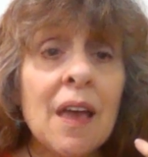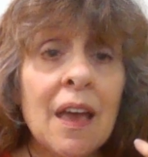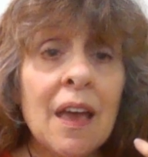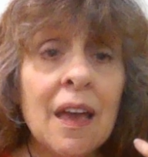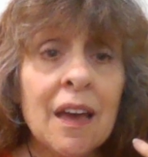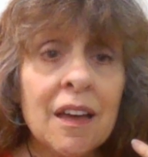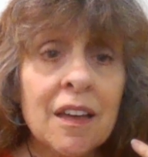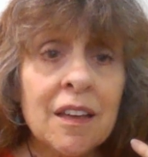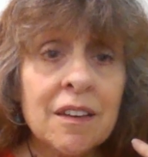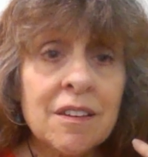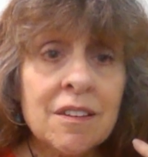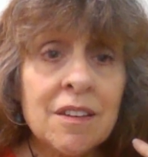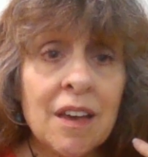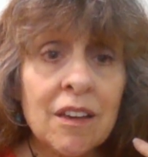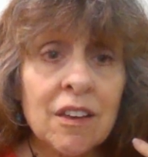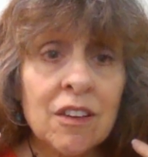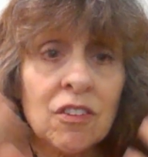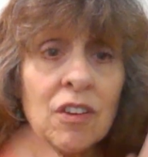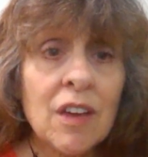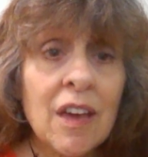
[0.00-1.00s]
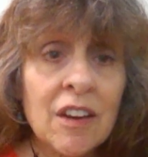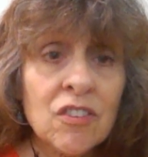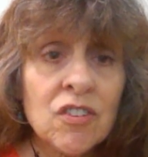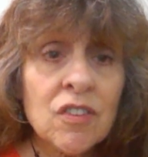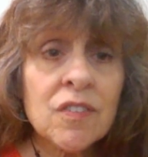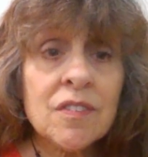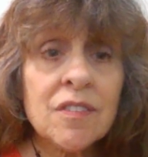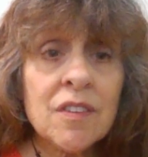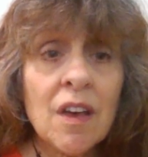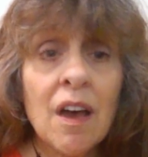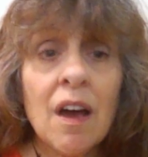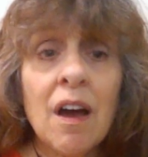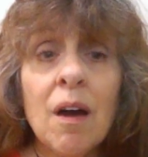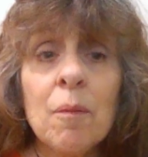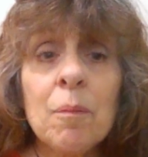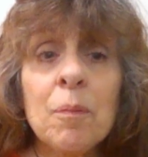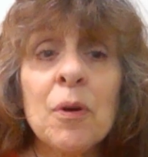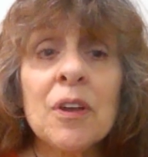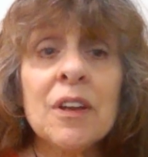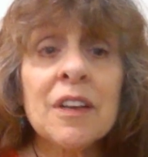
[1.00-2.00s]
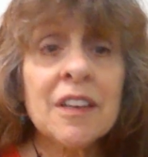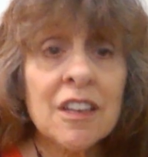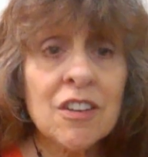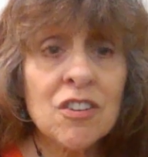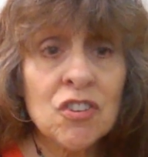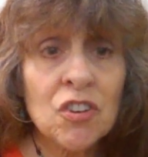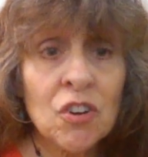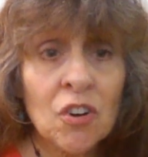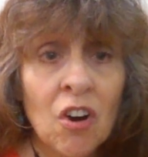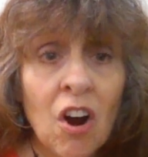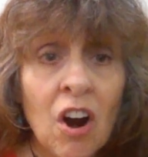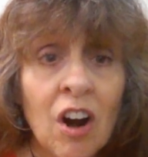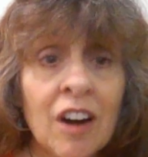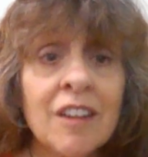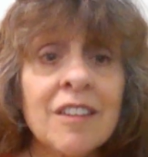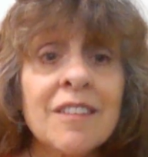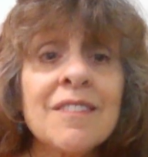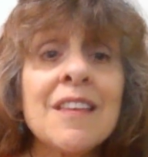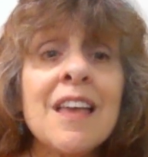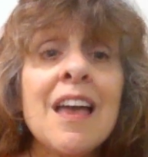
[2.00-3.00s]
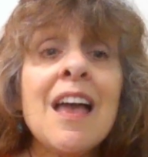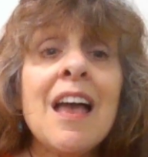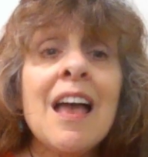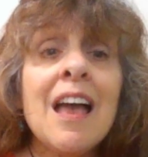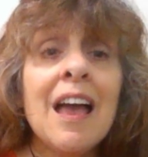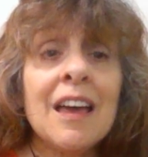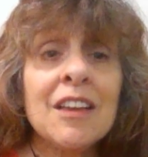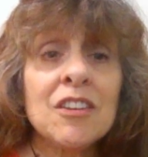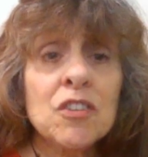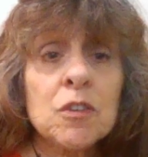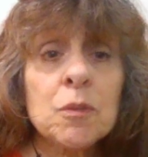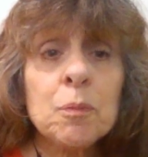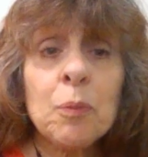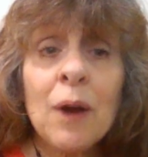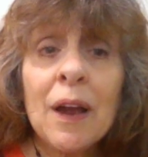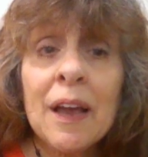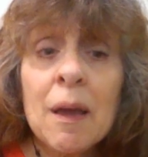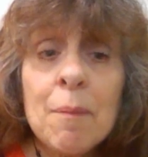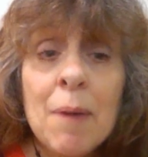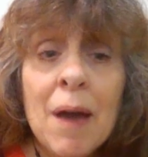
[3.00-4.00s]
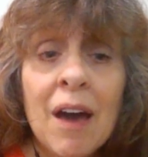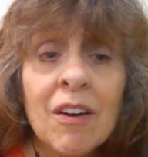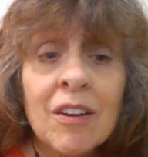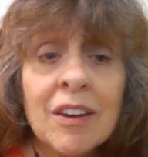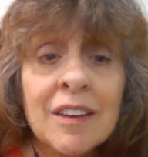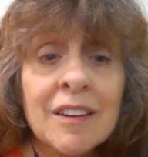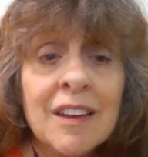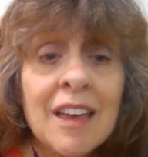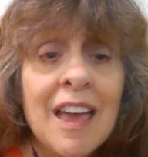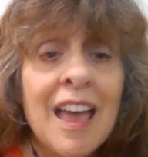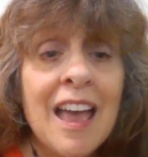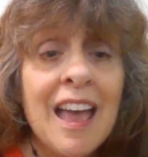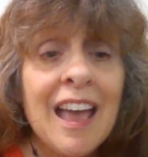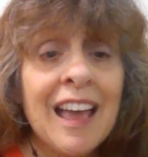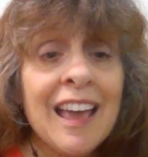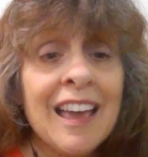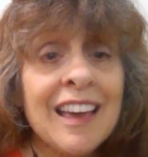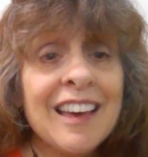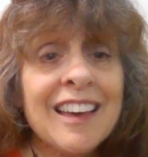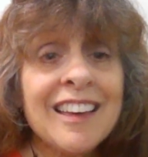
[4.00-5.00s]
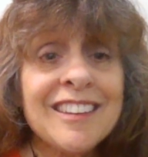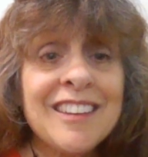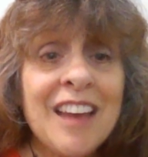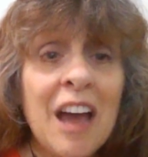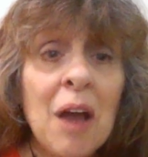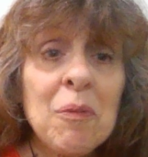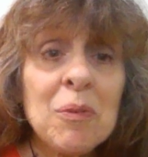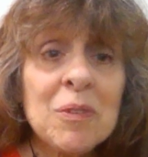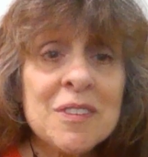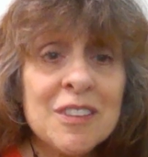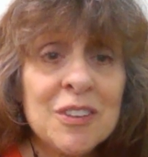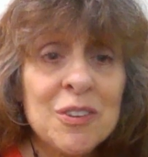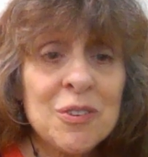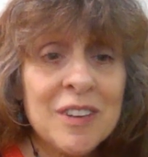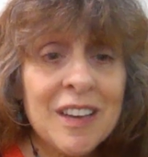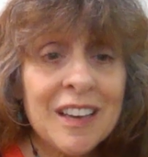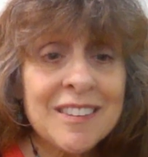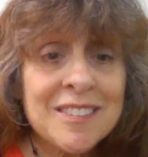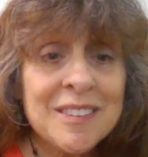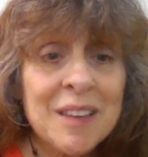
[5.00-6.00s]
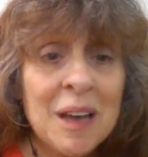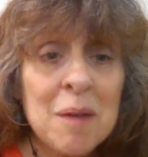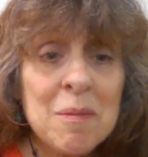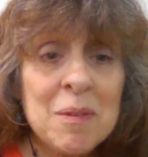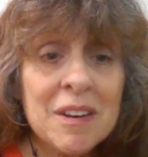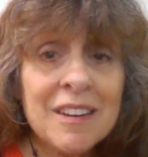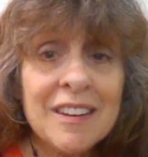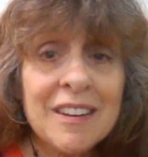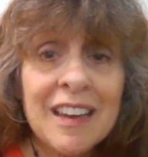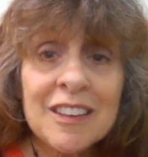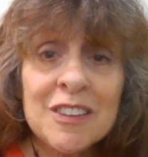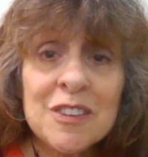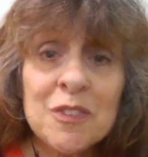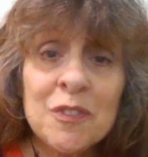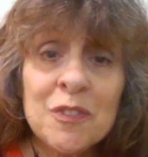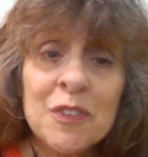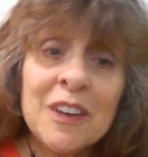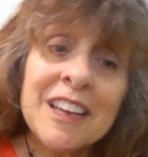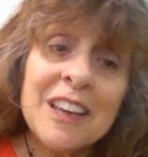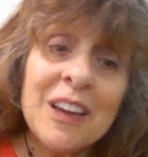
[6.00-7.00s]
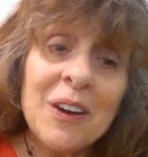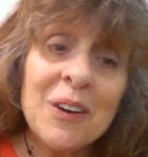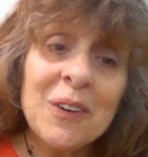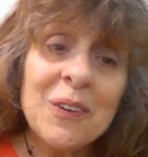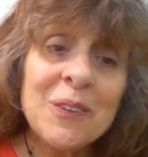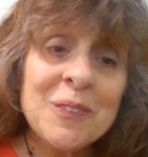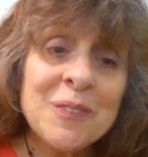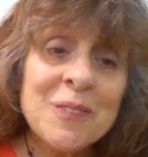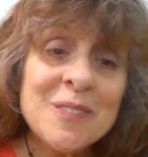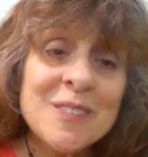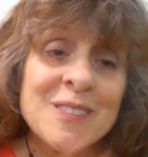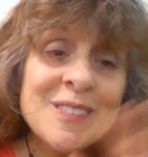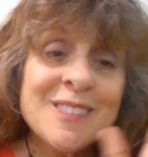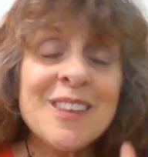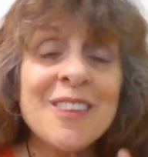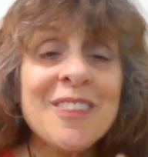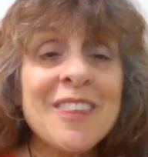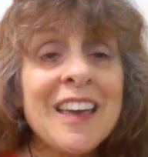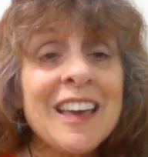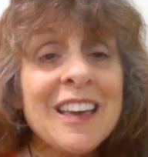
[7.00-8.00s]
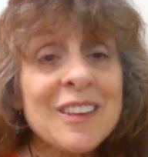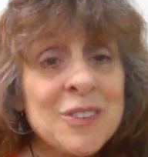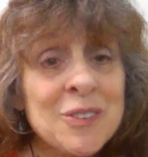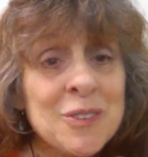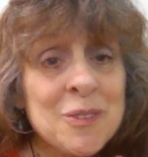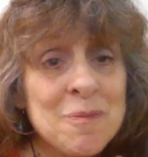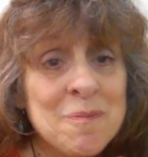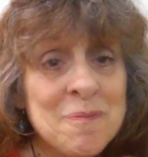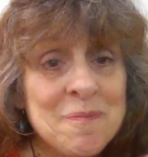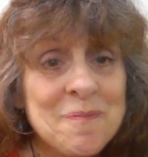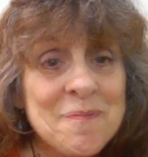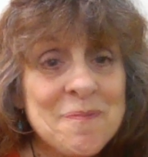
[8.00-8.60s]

and just put it into your heart. And just pray about it, and I will see you next time in the next video. So thanks.